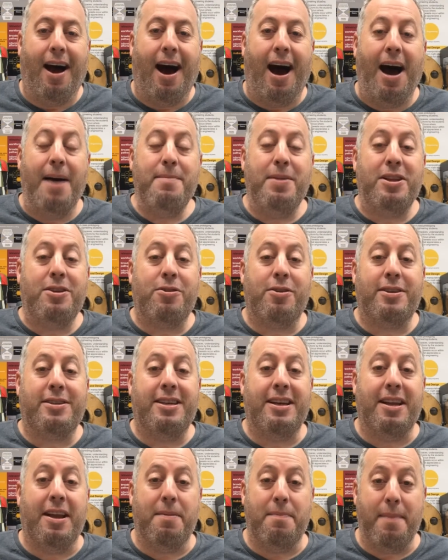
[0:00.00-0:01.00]
I'm
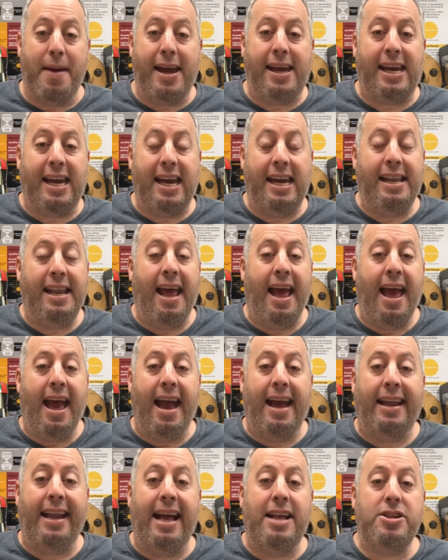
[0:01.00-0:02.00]
interested in making
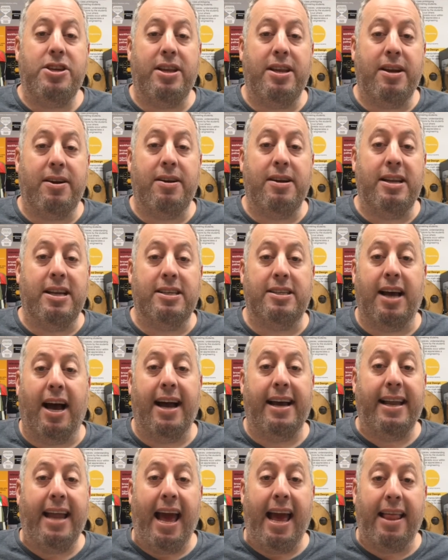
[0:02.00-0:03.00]
and engineering
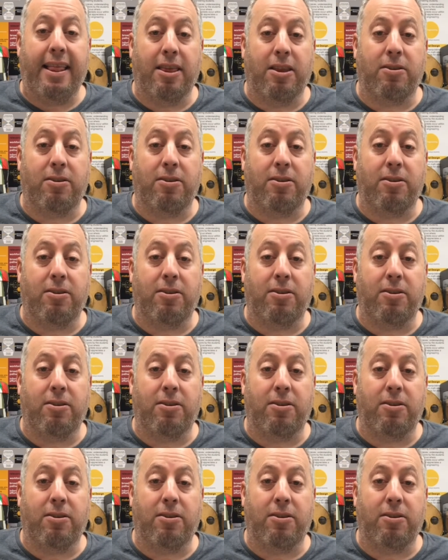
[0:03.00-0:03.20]
design and